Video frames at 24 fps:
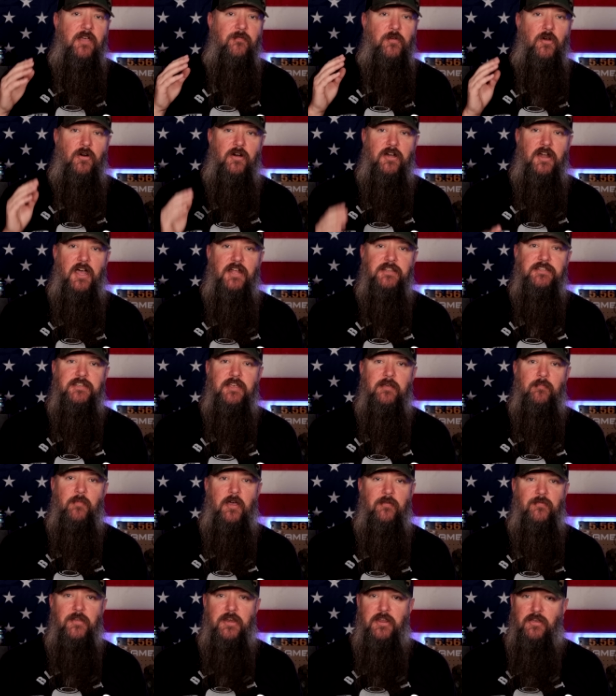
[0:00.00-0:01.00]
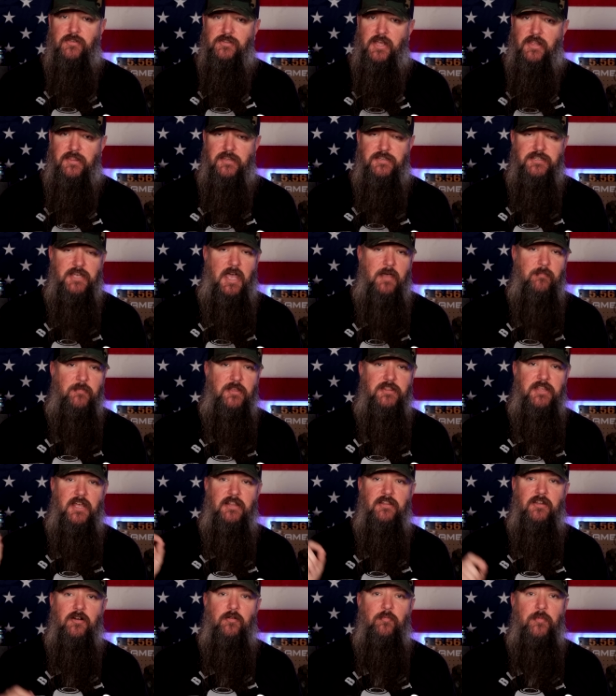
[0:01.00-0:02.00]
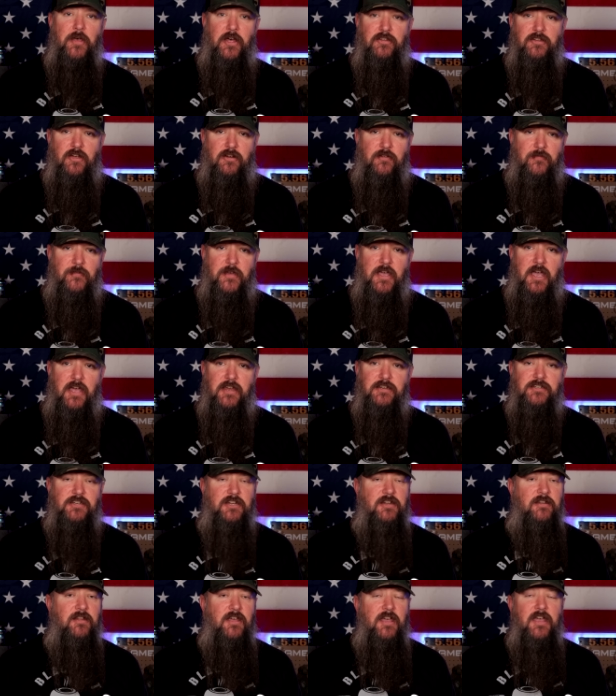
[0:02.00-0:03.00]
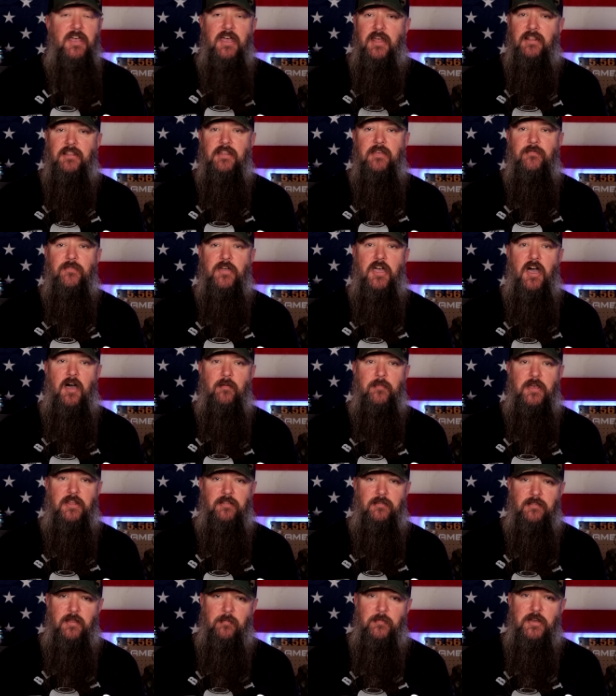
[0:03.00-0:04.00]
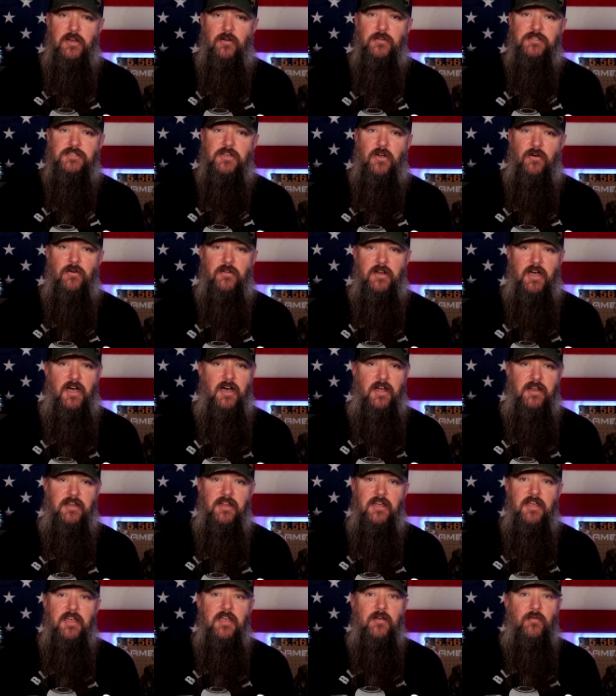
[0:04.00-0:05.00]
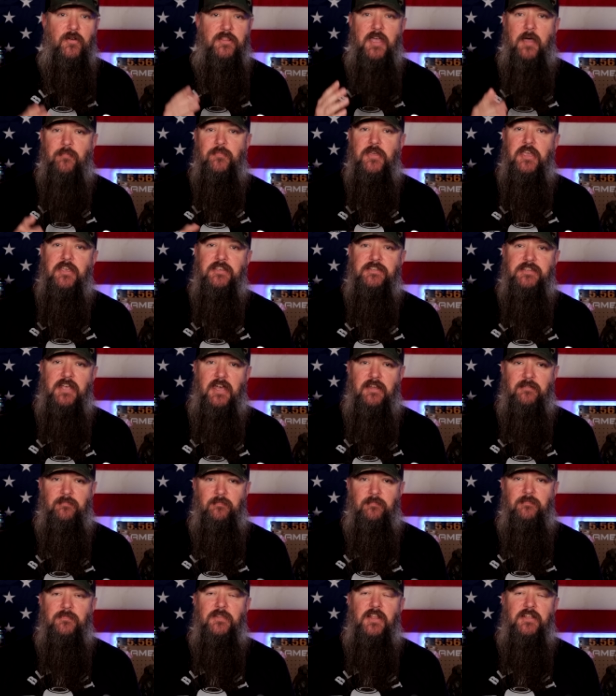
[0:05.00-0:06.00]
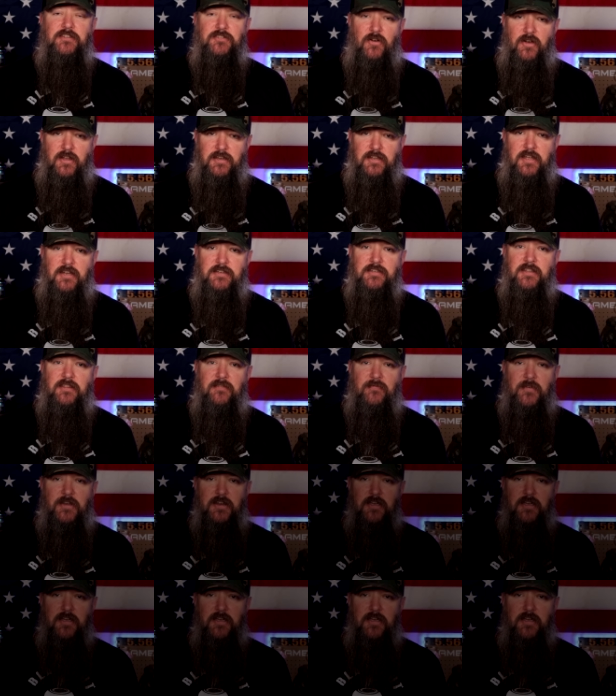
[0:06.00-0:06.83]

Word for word: If you are not seeing my videos all the time, hit that little bell notification and leave a comment. Let me know what's going on. With that being said, let's go ahead and get to the